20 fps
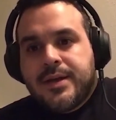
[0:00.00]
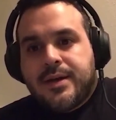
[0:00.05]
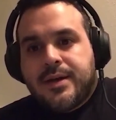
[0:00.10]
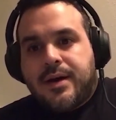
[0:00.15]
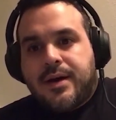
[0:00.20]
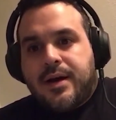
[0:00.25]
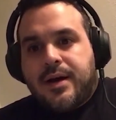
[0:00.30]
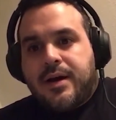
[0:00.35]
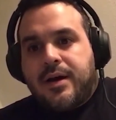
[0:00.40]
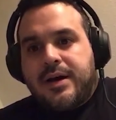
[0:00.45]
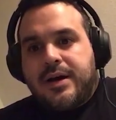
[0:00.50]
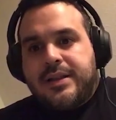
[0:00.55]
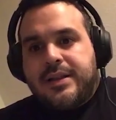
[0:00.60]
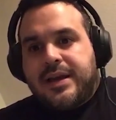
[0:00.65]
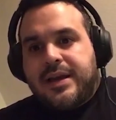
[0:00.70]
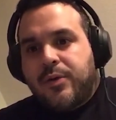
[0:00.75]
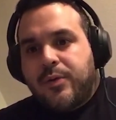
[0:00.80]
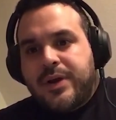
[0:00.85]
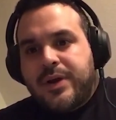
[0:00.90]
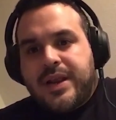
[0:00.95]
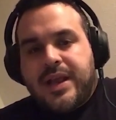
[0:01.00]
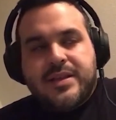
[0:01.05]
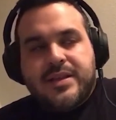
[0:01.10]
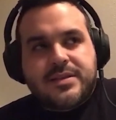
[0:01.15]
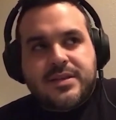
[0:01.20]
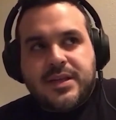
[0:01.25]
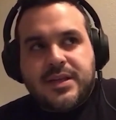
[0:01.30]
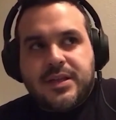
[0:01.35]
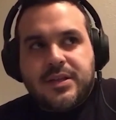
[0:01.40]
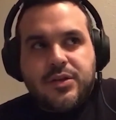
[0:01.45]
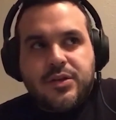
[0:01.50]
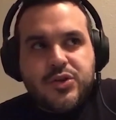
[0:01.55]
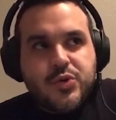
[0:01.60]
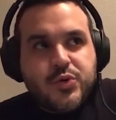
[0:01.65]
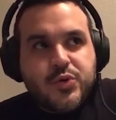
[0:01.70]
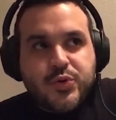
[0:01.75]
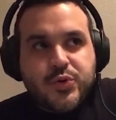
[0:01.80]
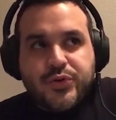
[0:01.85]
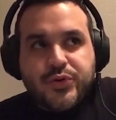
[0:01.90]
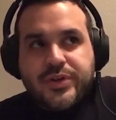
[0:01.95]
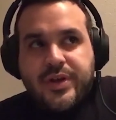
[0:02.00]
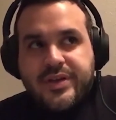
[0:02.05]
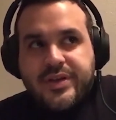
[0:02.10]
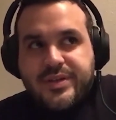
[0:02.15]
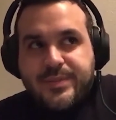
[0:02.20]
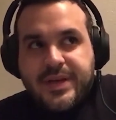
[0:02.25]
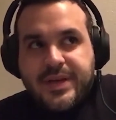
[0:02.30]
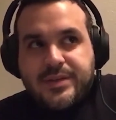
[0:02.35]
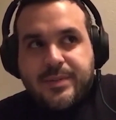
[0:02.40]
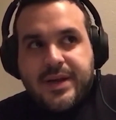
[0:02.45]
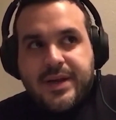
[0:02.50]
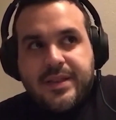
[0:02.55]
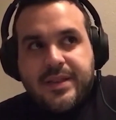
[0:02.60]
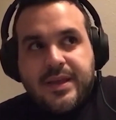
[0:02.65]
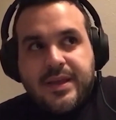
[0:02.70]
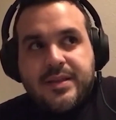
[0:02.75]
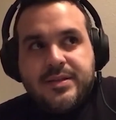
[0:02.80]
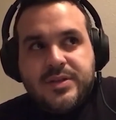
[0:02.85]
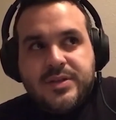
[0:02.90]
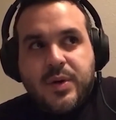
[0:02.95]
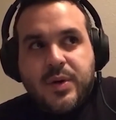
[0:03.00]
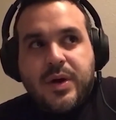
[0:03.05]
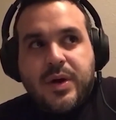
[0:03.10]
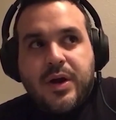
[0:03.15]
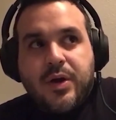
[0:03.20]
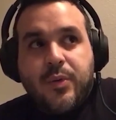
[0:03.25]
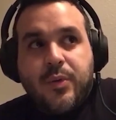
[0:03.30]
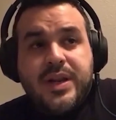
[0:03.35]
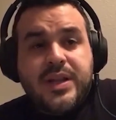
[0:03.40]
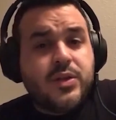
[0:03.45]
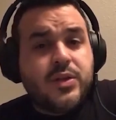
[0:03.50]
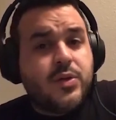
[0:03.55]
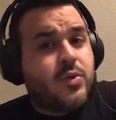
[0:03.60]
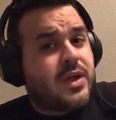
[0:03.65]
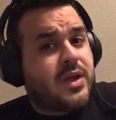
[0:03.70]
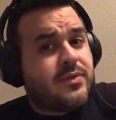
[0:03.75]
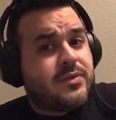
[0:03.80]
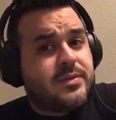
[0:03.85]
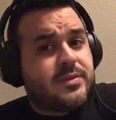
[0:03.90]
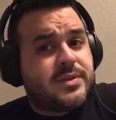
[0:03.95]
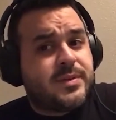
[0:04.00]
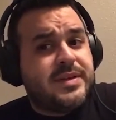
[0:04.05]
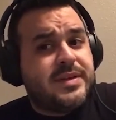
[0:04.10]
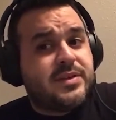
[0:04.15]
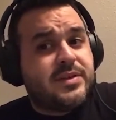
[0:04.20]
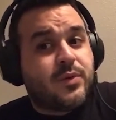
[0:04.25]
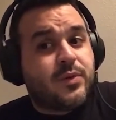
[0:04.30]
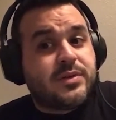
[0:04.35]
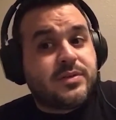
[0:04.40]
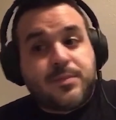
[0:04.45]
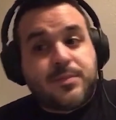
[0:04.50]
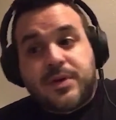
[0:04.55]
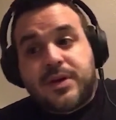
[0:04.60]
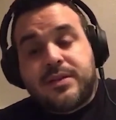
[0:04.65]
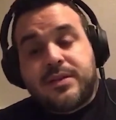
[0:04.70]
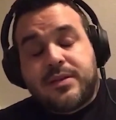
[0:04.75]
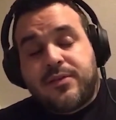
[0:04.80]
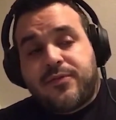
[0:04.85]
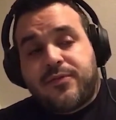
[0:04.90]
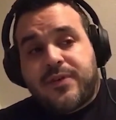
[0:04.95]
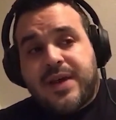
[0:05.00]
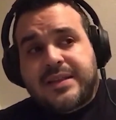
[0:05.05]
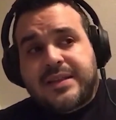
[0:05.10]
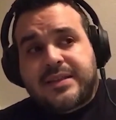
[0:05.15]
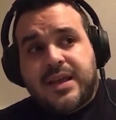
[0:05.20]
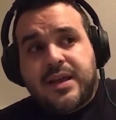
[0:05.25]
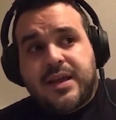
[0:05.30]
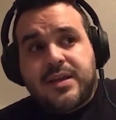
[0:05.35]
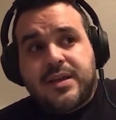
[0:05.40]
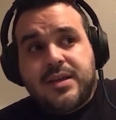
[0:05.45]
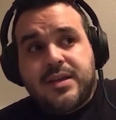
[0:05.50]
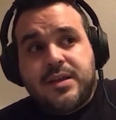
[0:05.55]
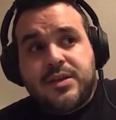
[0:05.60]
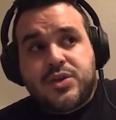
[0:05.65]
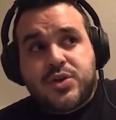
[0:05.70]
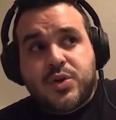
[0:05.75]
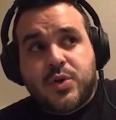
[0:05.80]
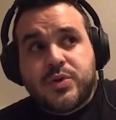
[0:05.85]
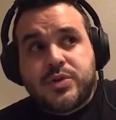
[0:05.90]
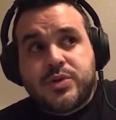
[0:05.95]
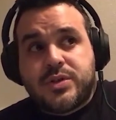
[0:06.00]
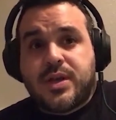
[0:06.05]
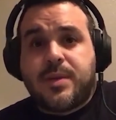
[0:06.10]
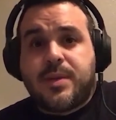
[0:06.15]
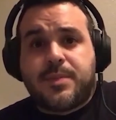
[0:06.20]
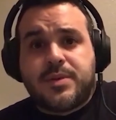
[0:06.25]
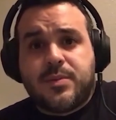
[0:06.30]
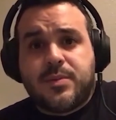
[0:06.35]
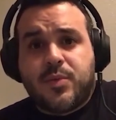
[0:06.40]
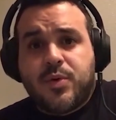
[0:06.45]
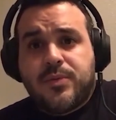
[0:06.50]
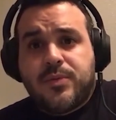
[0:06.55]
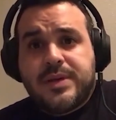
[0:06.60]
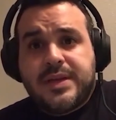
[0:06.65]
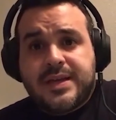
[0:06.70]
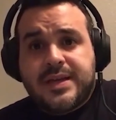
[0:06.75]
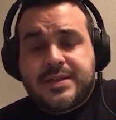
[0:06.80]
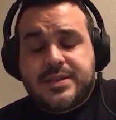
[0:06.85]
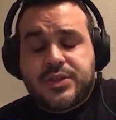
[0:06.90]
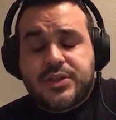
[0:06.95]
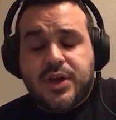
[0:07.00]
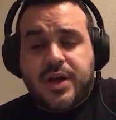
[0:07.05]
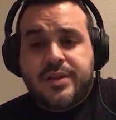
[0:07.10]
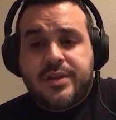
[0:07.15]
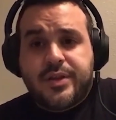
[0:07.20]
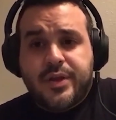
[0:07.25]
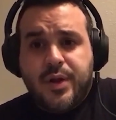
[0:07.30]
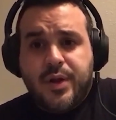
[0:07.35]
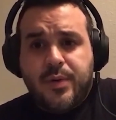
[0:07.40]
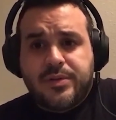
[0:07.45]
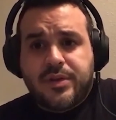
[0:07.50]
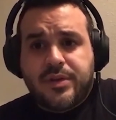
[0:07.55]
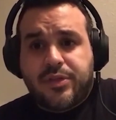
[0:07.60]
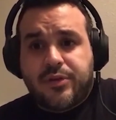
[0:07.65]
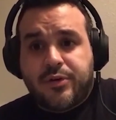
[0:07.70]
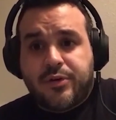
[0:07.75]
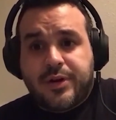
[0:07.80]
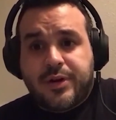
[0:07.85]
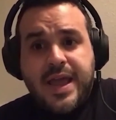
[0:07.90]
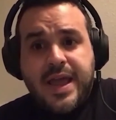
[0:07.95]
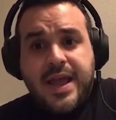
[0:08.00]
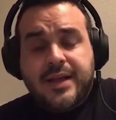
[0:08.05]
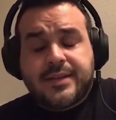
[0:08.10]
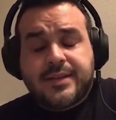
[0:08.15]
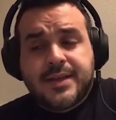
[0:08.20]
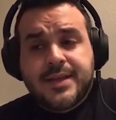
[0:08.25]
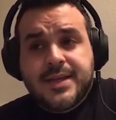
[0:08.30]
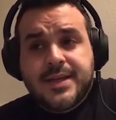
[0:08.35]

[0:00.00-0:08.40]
and I already had seen The Usual Suspects by then, so I already knew who Kevin Spacey was. But the fact that he shows up in the movie as John Doe in the third act,